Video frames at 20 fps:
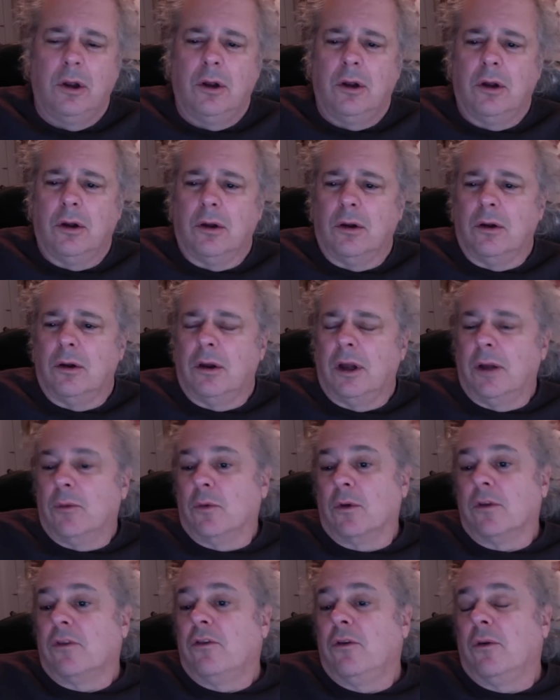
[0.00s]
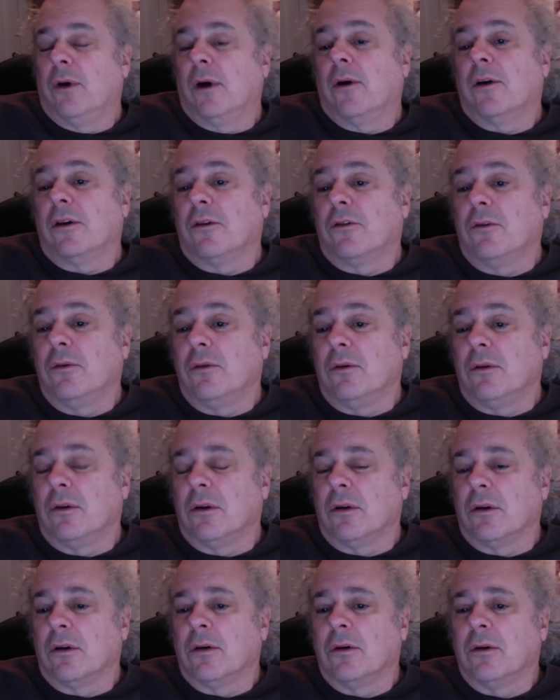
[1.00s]
and once you are a student
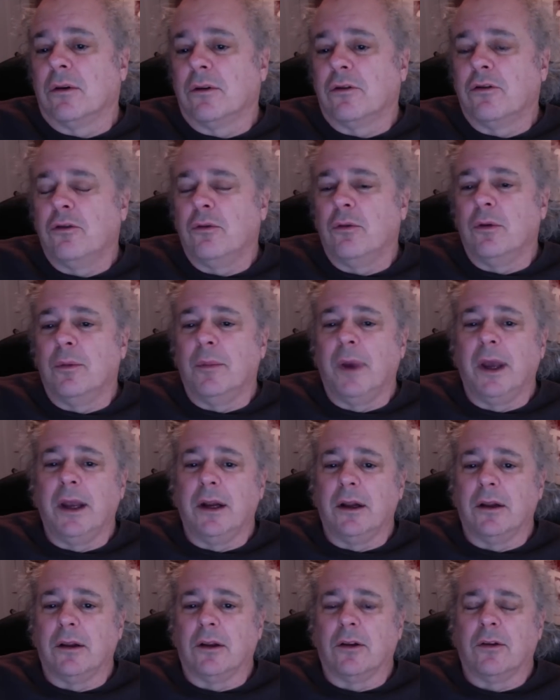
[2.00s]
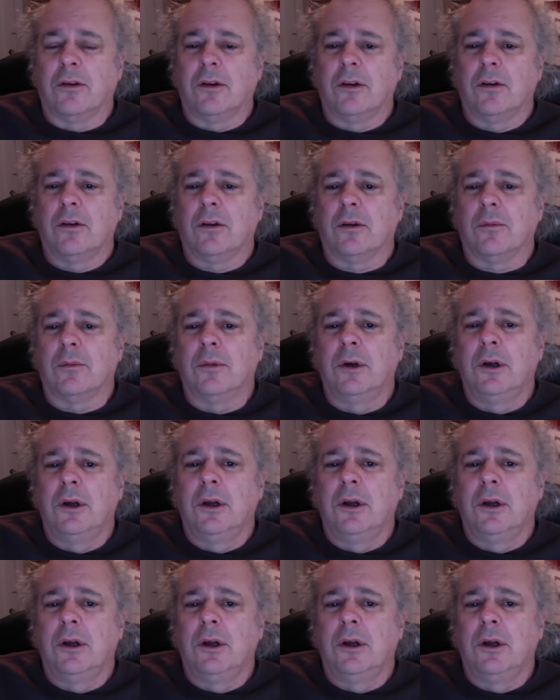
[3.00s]
in a course, you remain in the system,